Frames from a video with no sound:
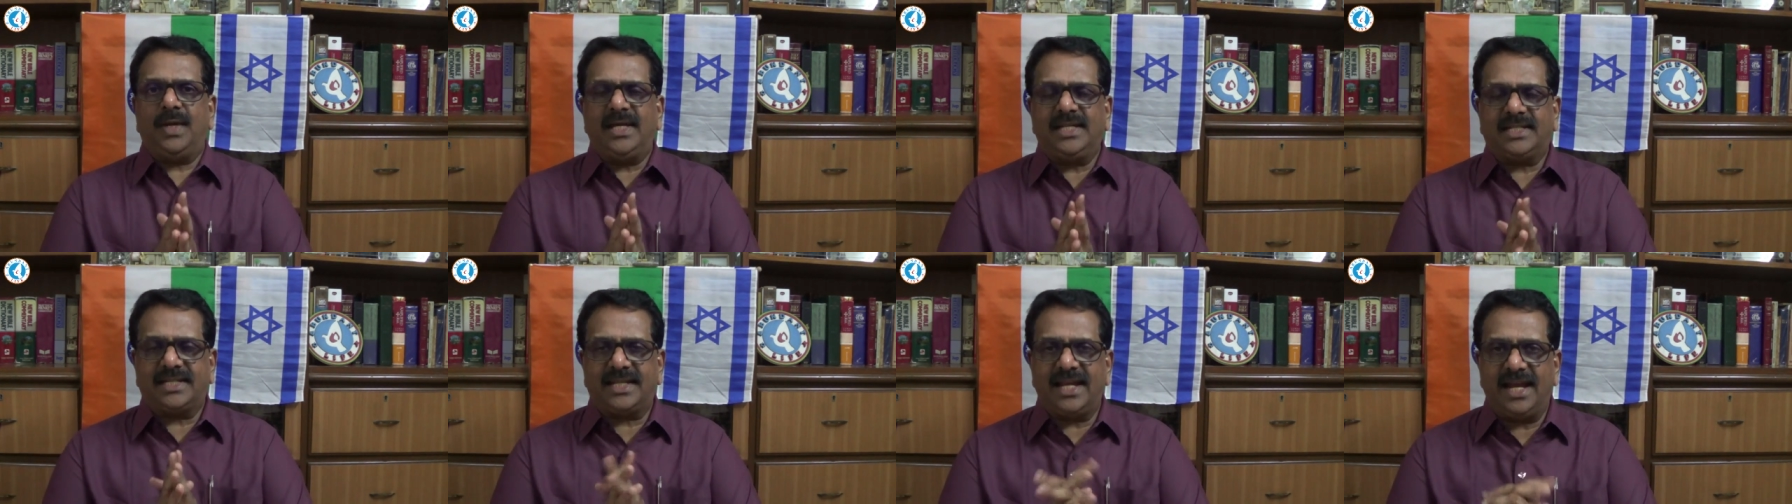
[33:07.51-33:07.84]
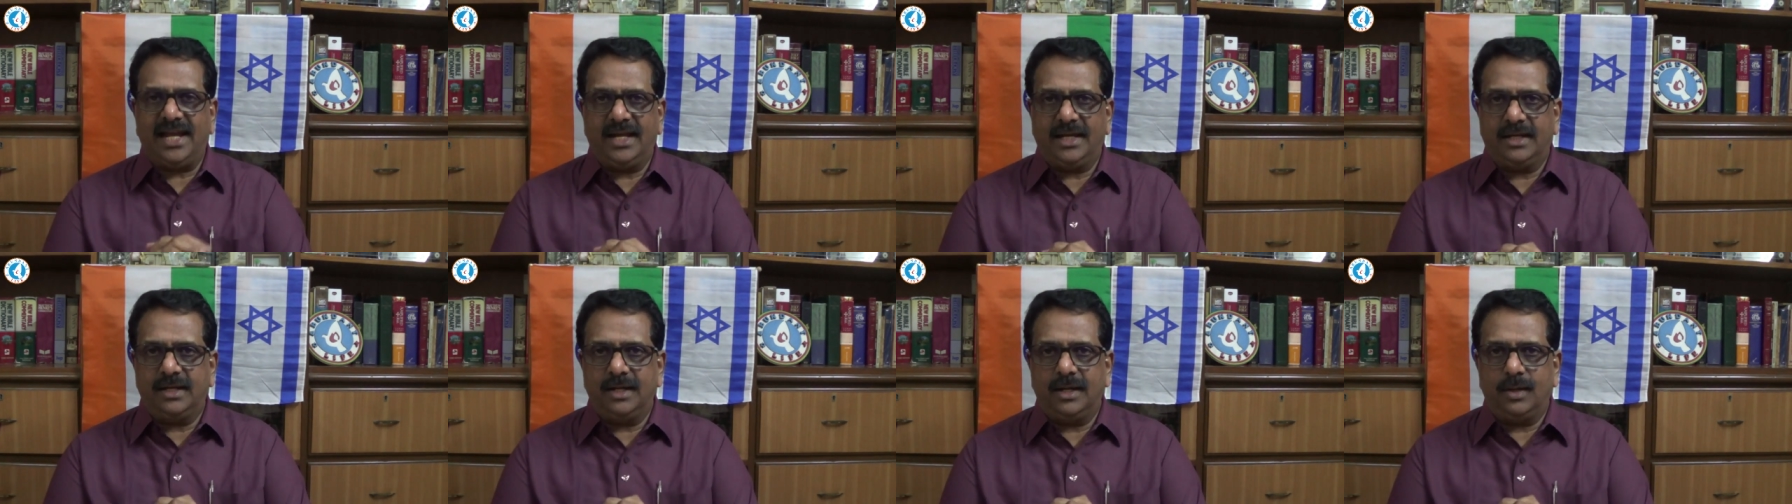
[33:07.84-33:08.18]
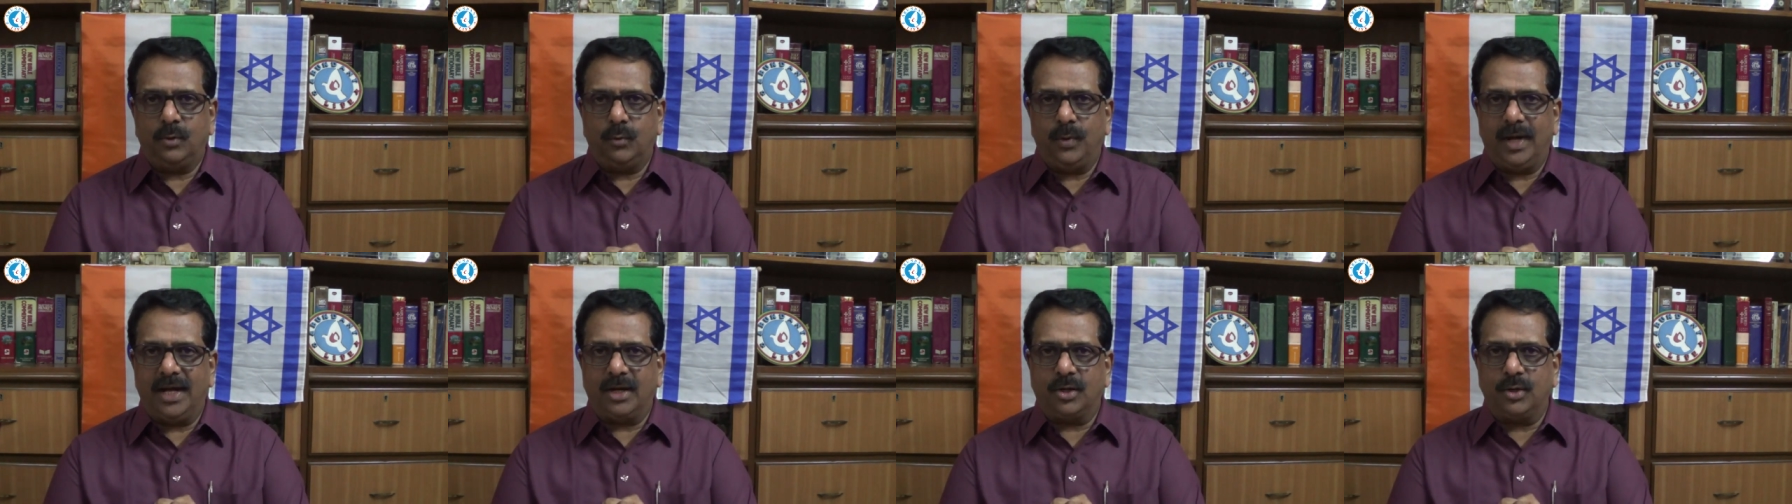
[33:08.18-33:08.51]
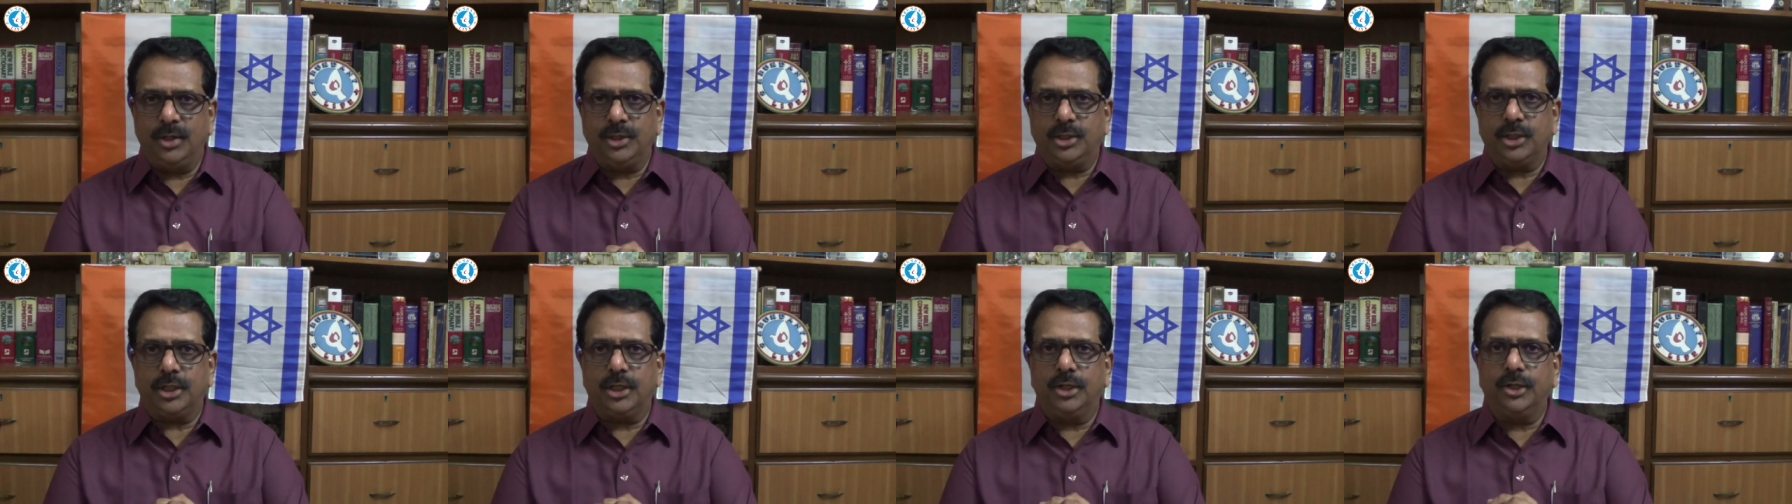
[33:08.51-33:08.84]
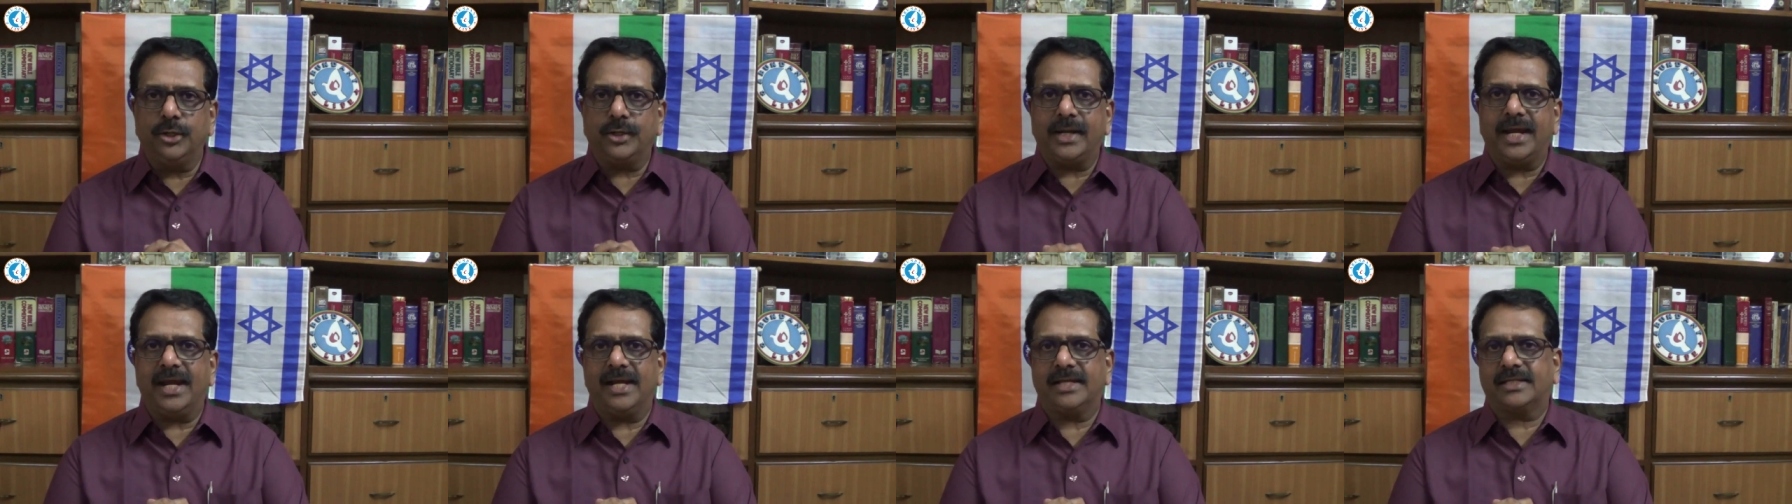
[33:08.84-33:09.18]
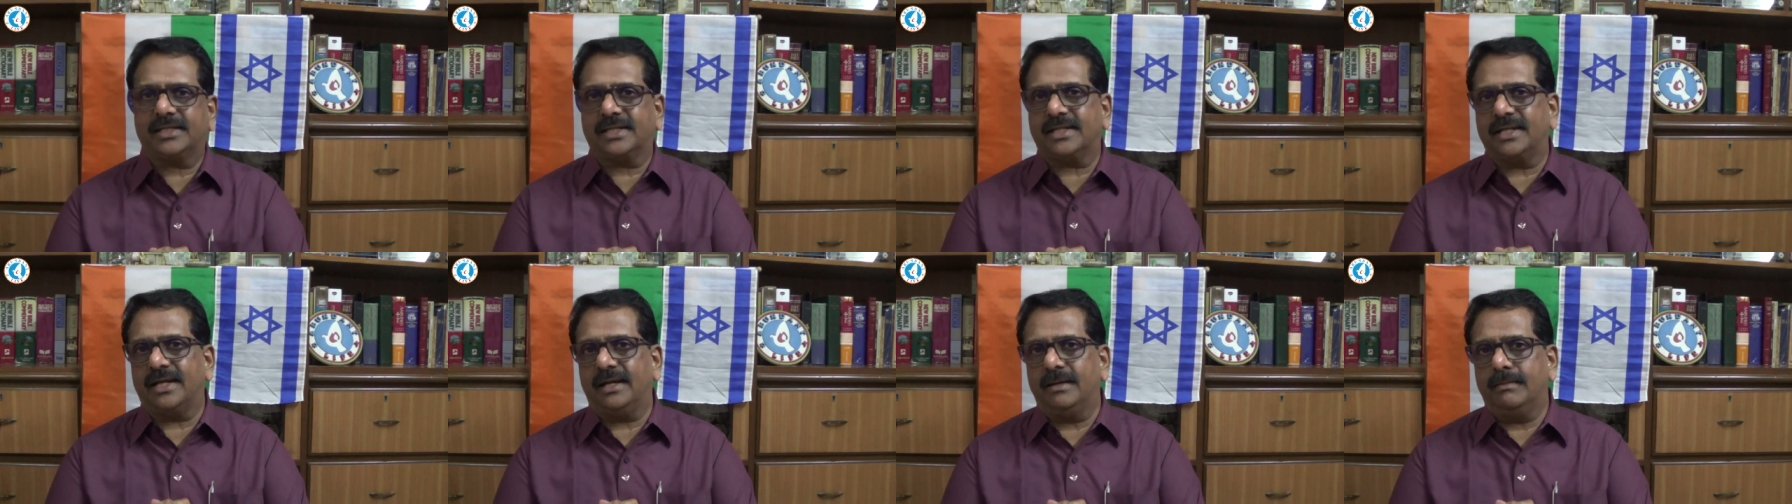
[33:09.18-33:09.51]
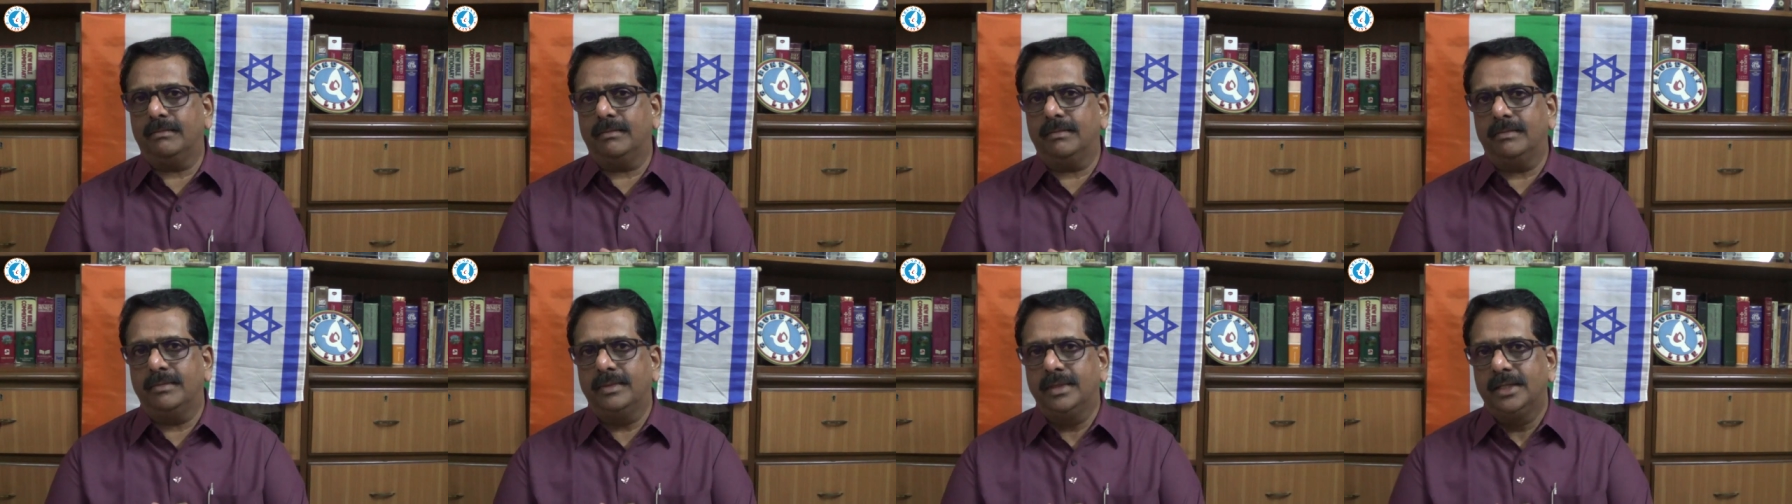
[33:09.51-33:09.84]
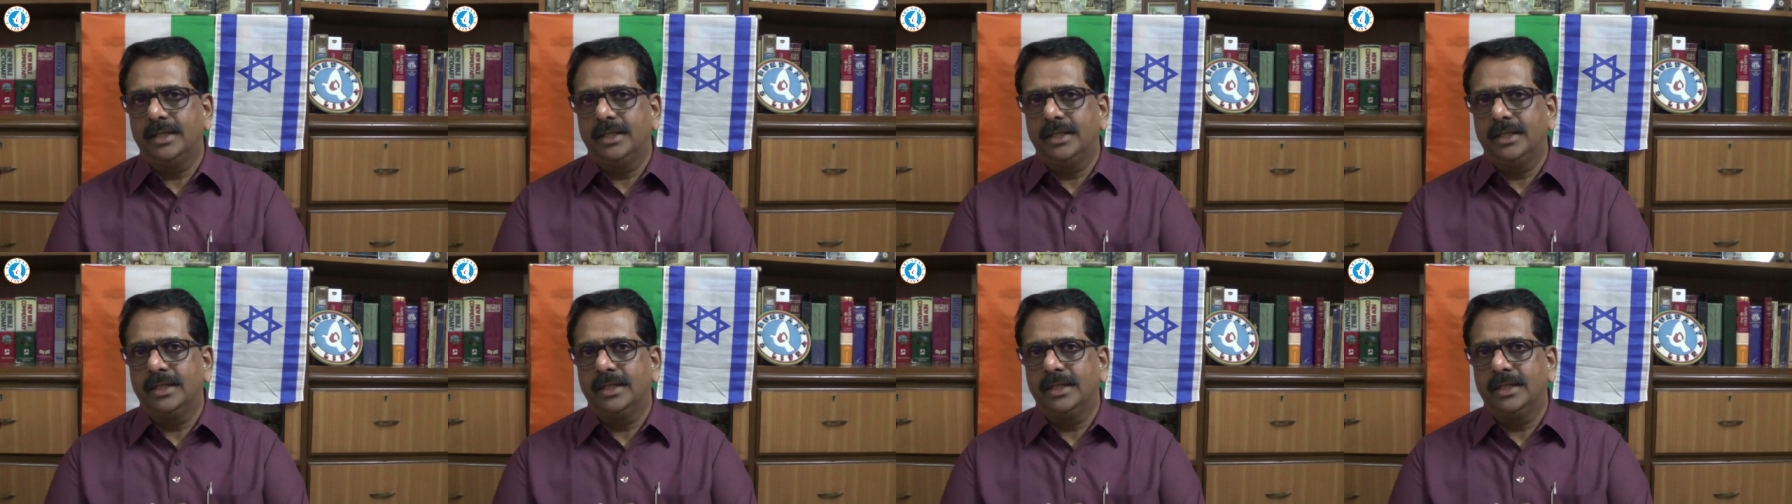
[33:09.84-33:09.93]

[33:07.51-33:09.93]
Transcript: said, we are going to look at some